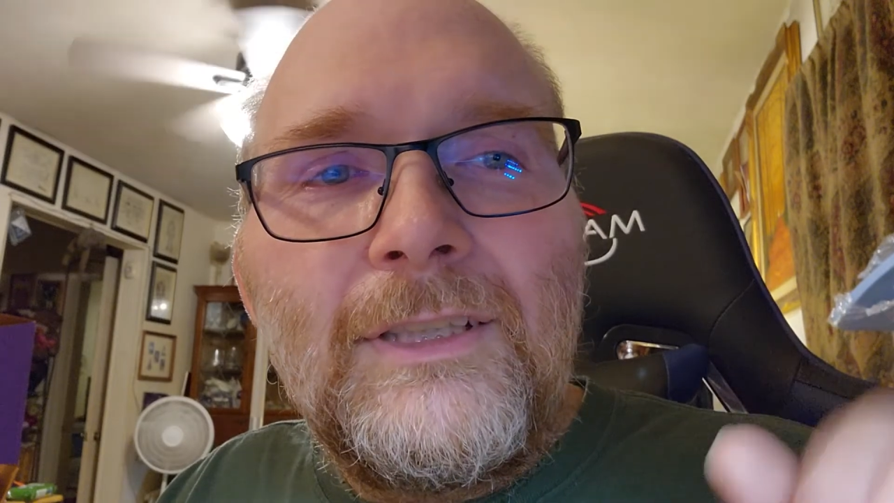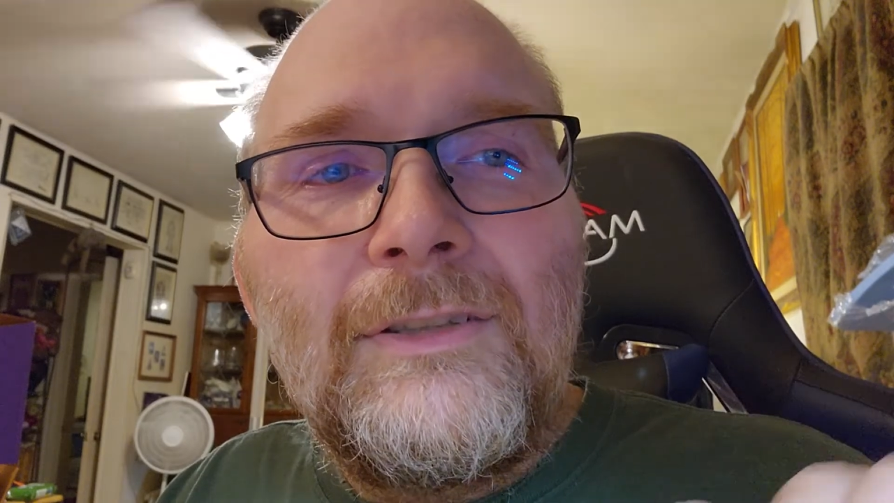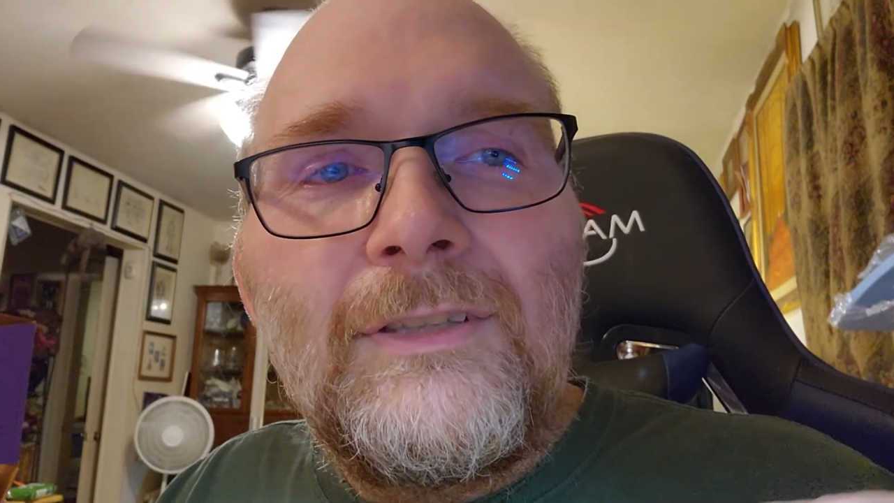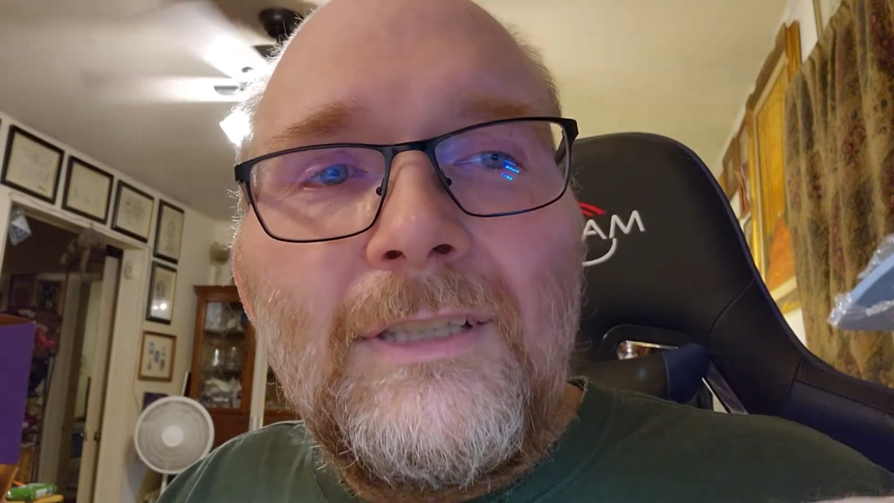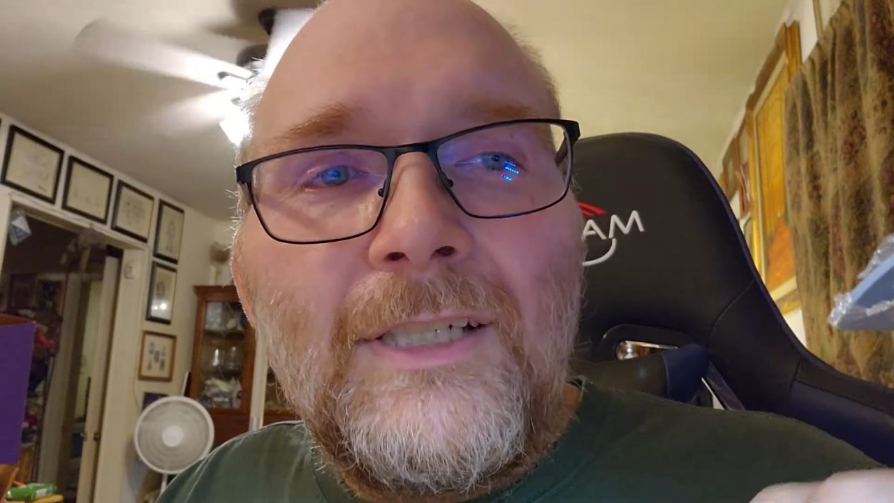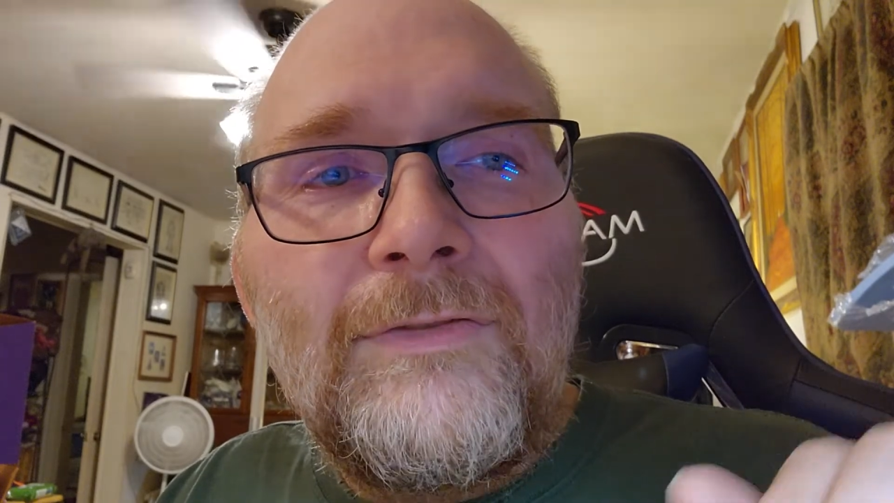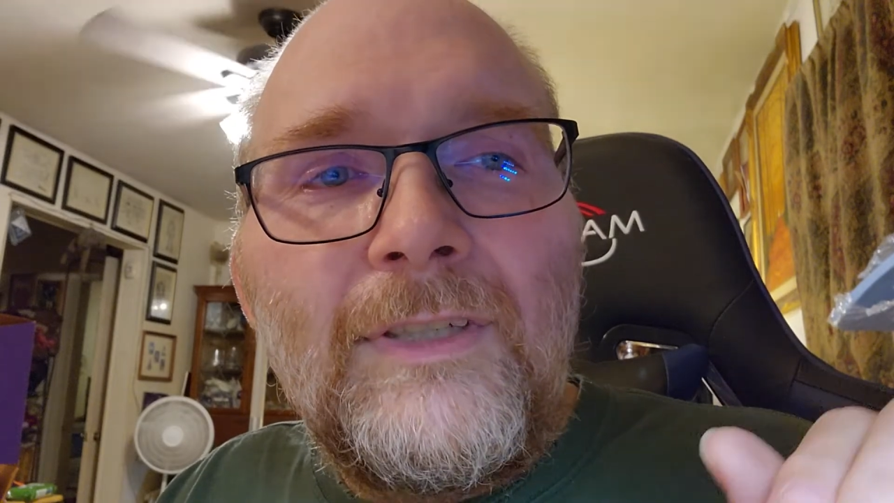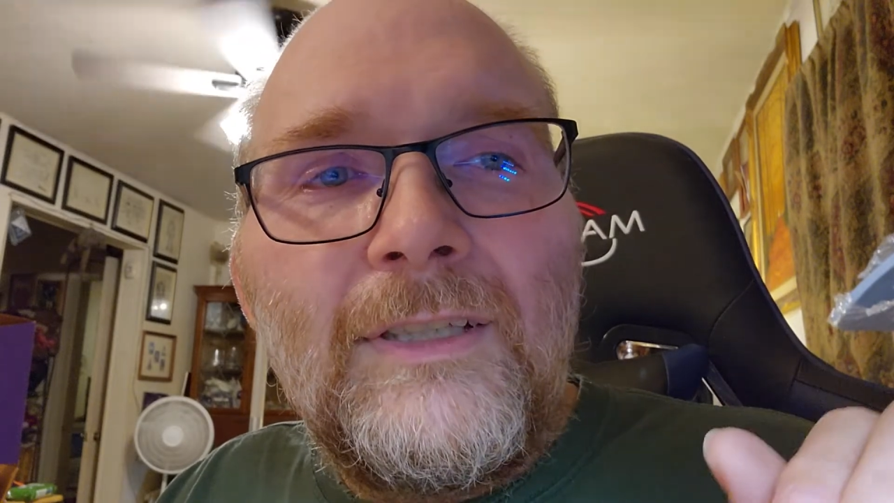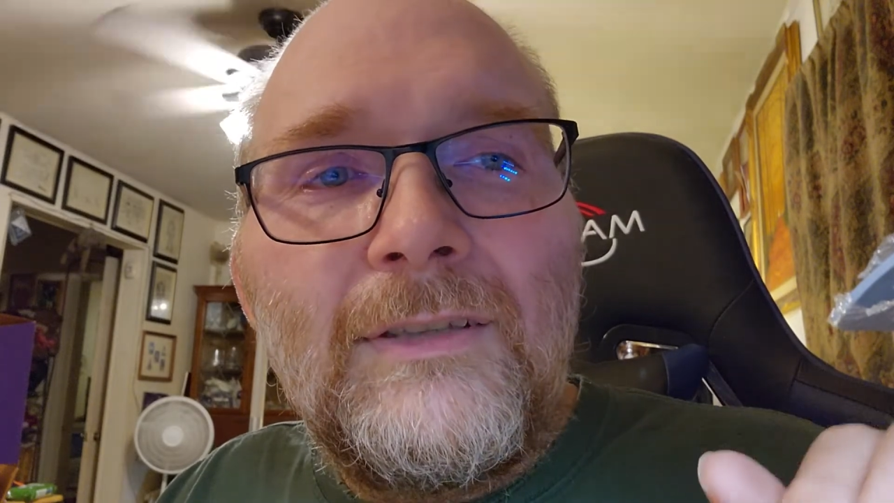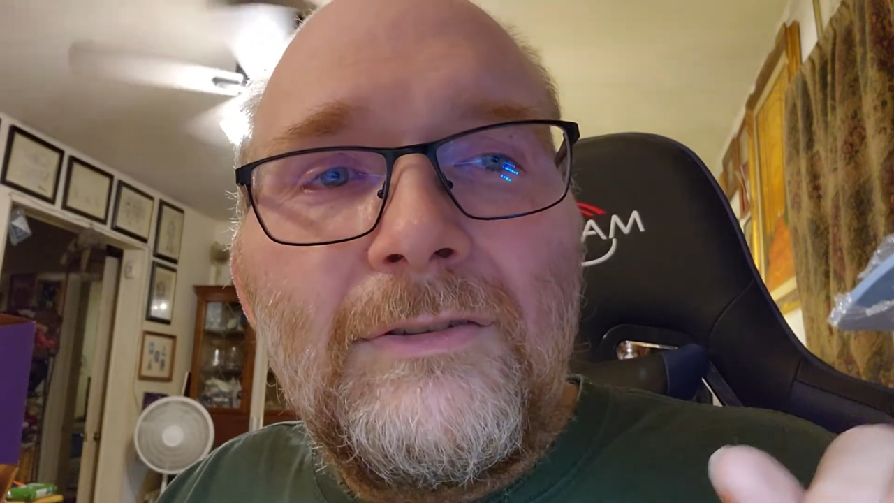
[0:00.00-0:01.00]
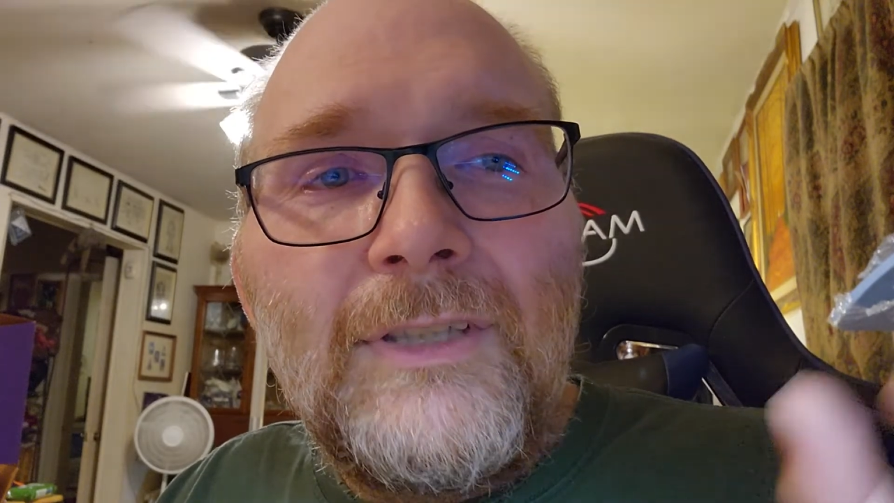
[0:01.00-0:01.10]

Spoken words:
until the next video.